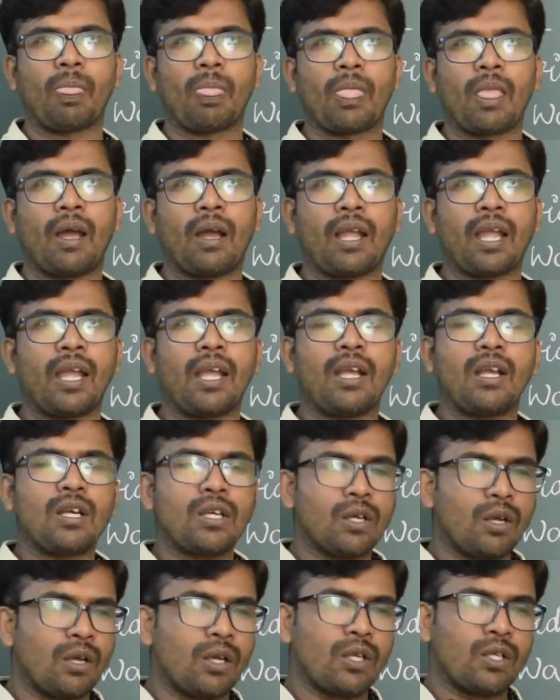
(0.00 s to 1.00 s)
Okay,
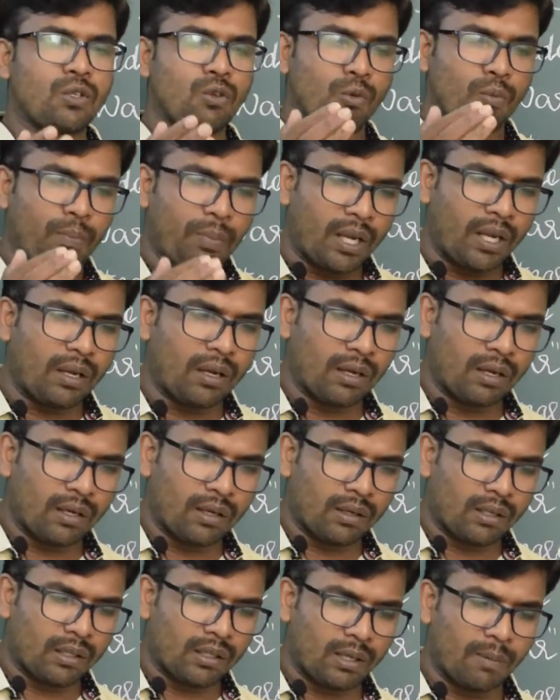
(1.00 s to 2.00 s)
so
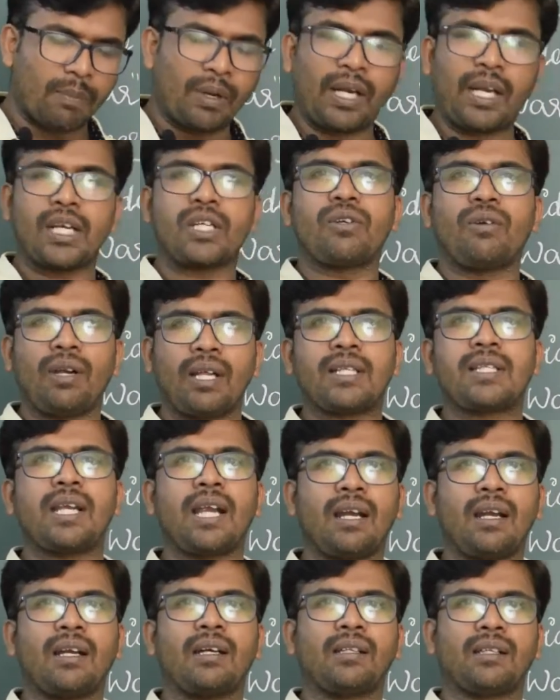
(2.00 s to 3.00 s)
the British
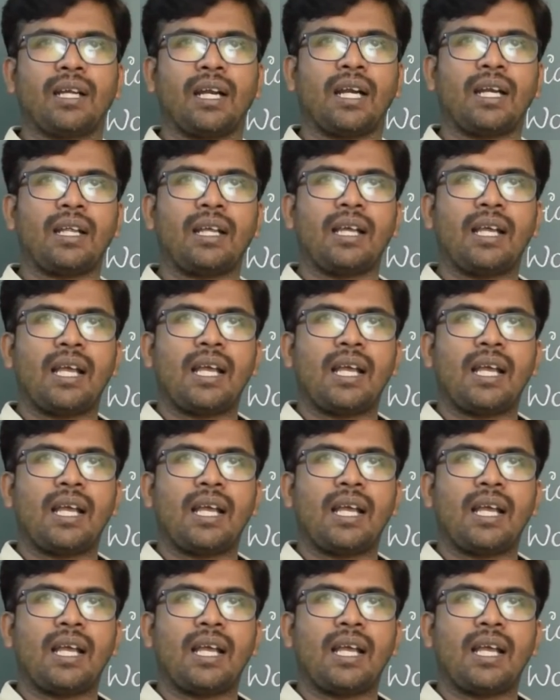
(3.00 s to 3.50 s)
decided that